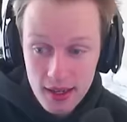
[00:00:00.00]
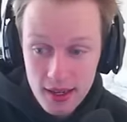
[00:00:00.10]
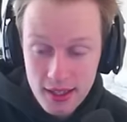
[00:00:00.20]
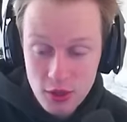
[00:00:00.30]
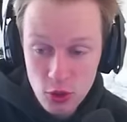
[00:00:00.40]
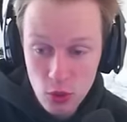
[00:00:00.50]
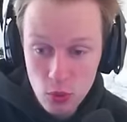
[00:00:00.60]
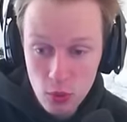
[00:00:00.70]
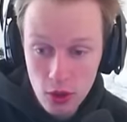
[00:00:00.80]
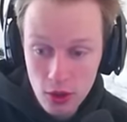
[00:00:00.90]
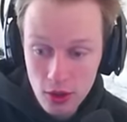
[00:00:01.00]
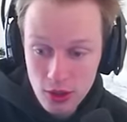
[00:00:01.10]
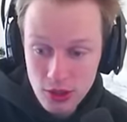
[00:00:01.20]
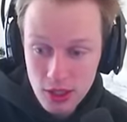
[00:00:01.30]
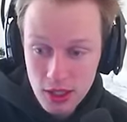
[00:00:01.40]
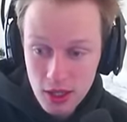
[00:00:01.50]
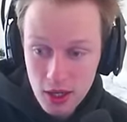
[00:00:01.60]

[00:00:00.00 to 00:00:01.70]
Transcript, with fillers: In the world?